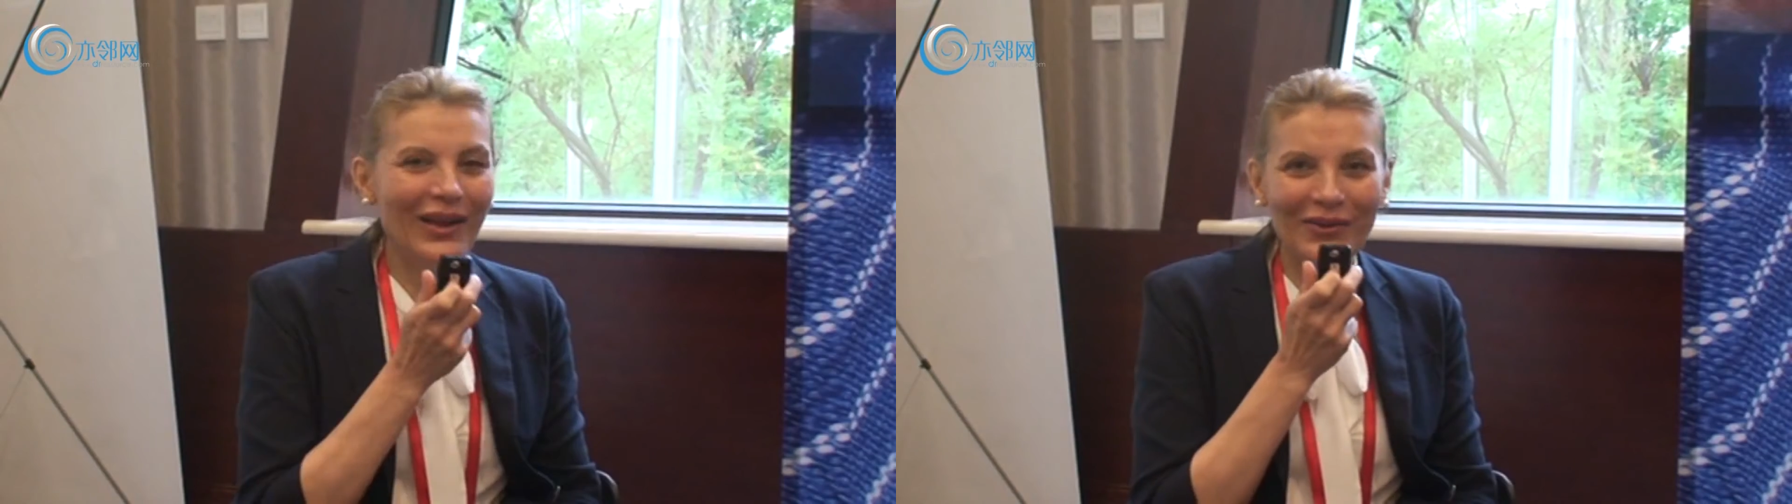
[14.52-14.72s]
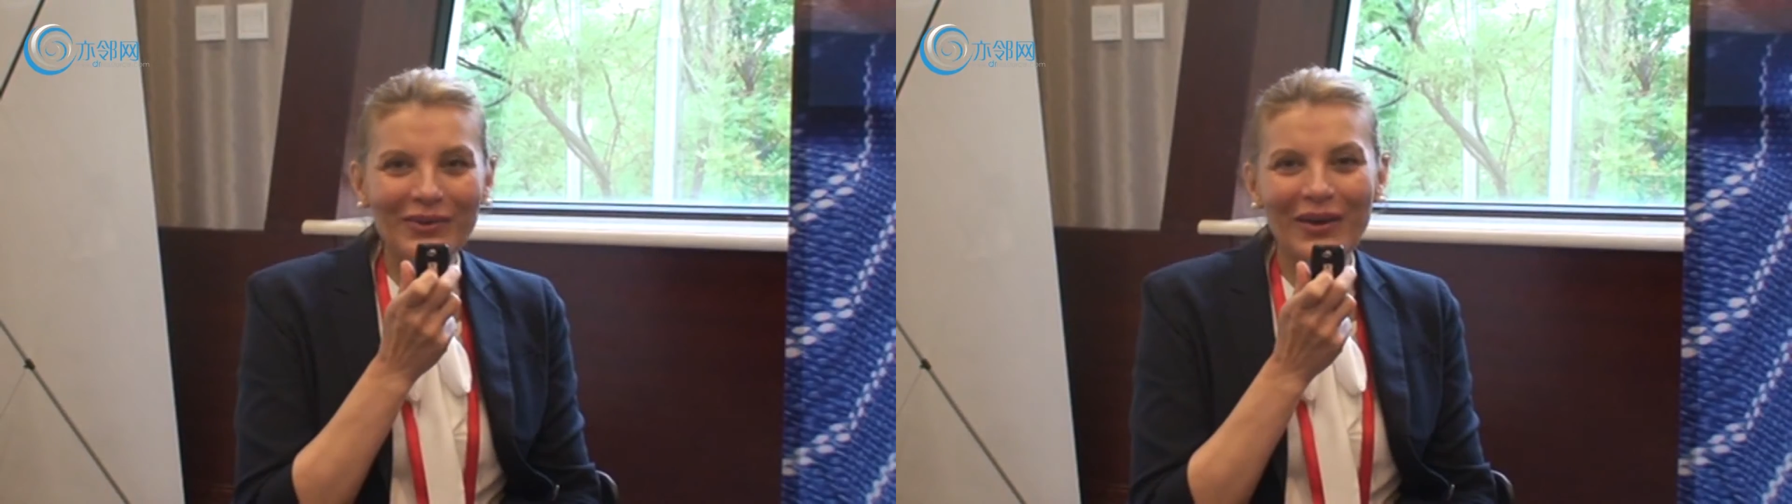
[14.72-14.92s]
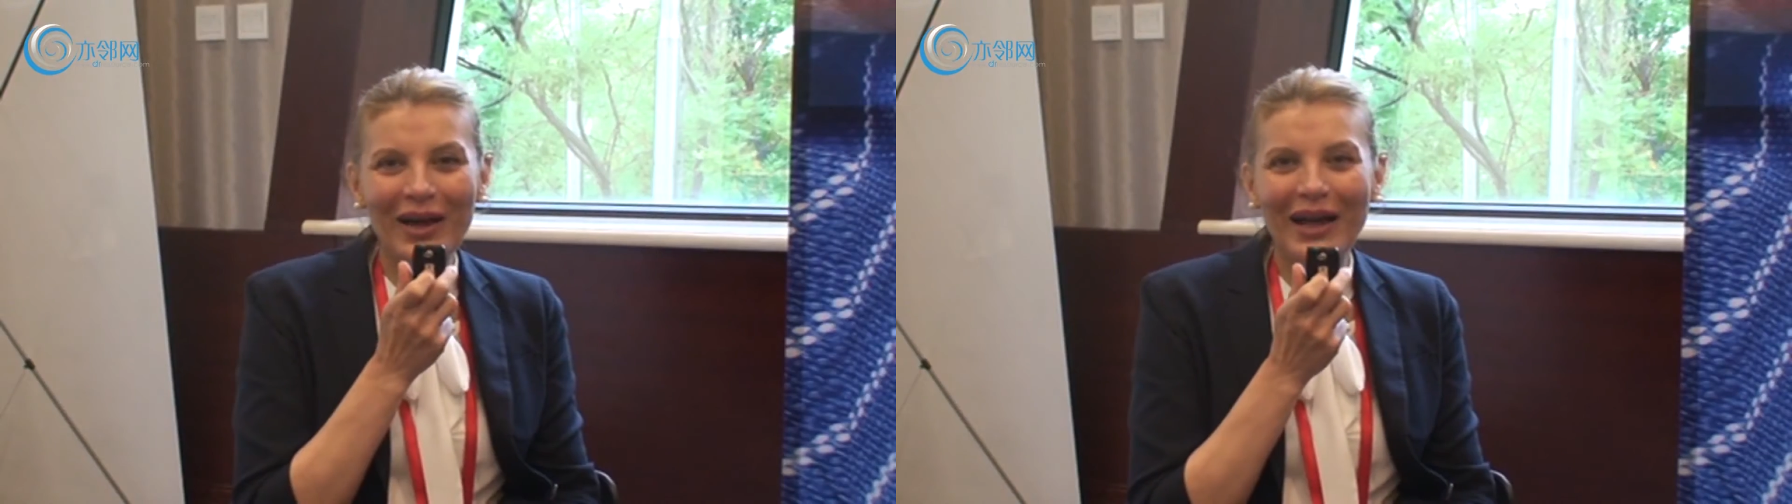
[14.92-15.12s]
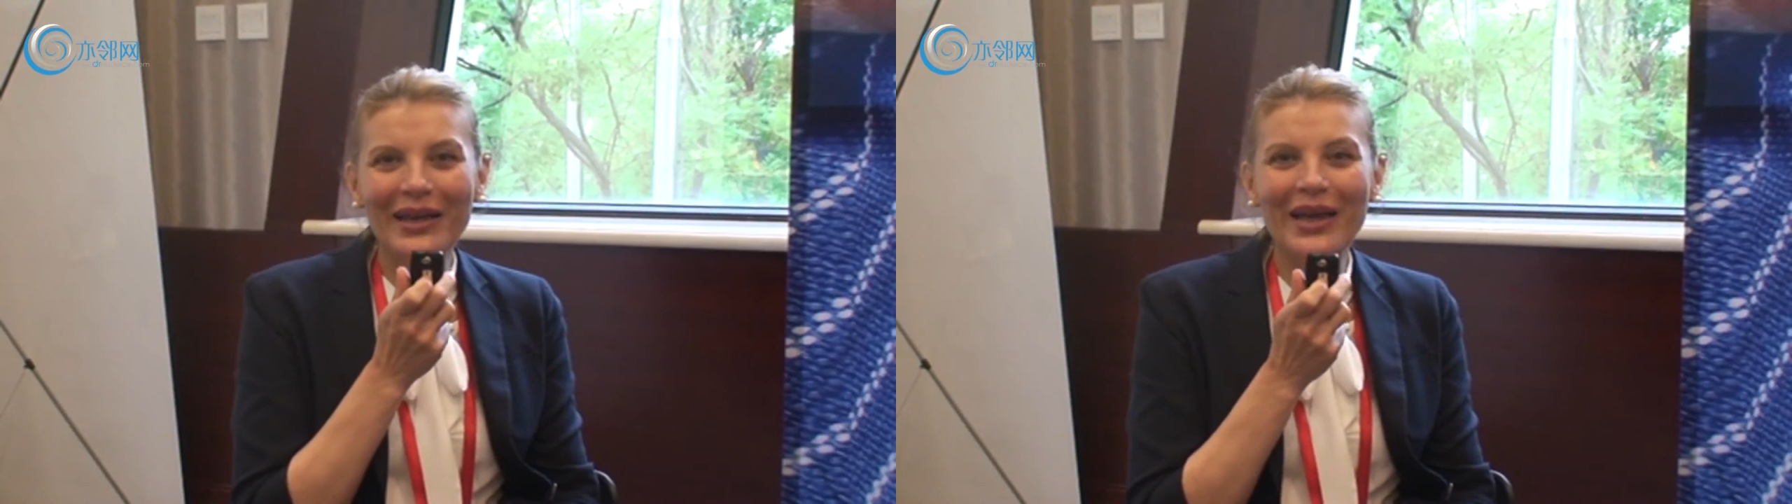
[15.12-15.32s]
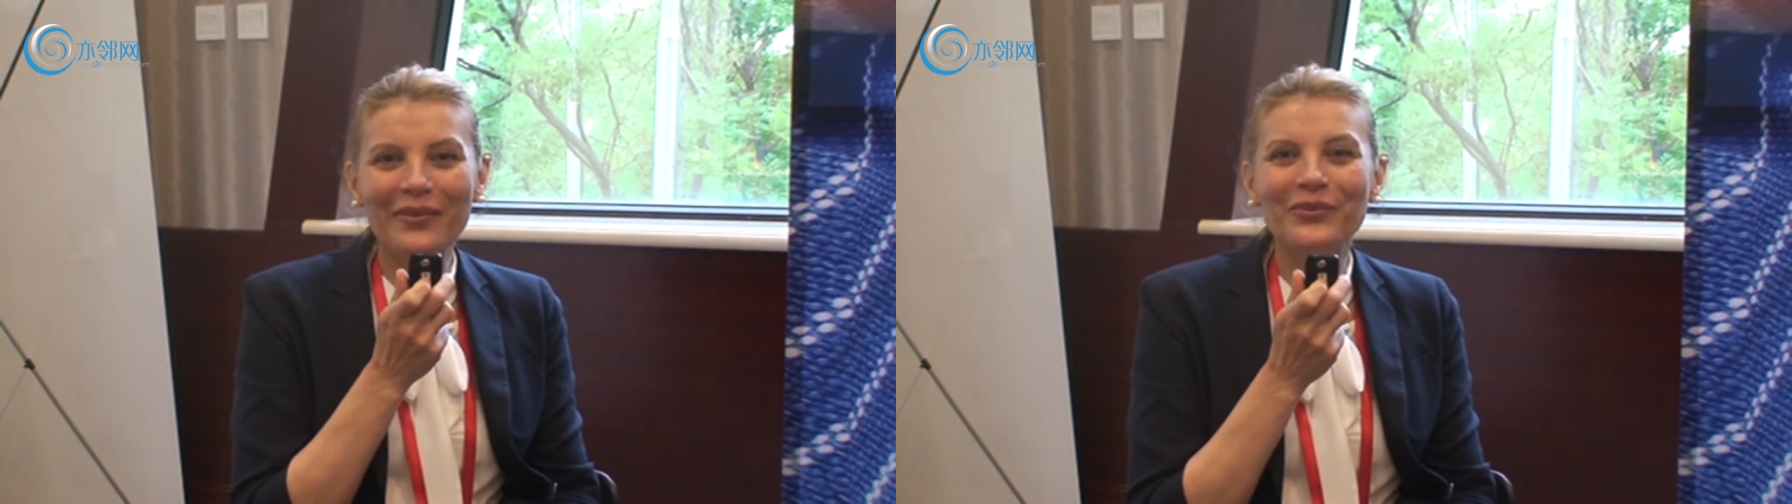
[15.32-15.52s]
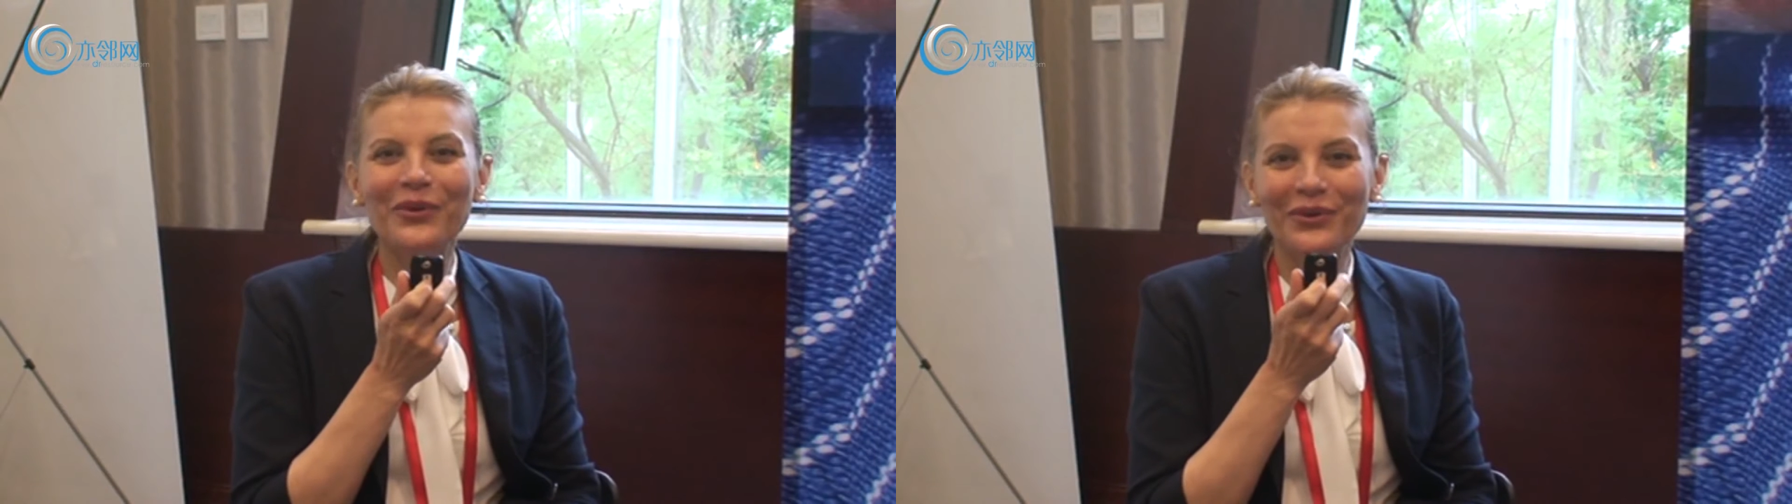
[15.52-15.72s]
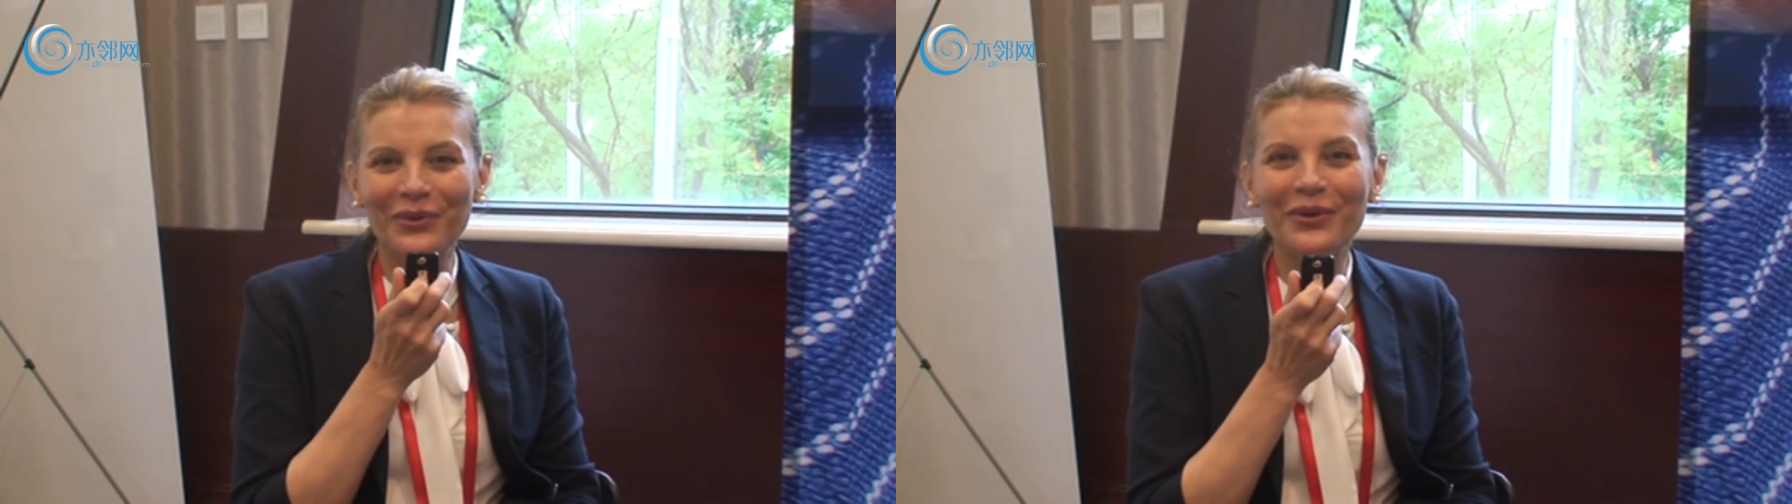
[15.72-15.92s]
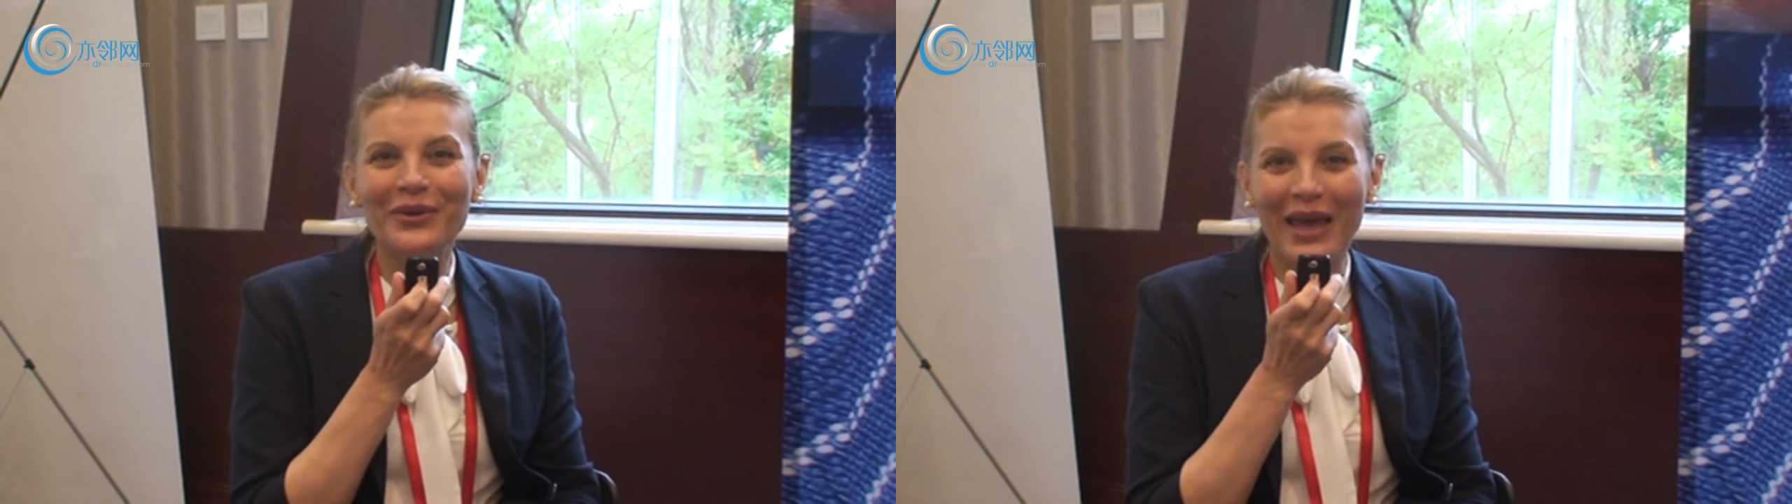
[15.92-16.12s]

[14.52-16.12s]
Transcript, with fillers: Hello, I am Dr.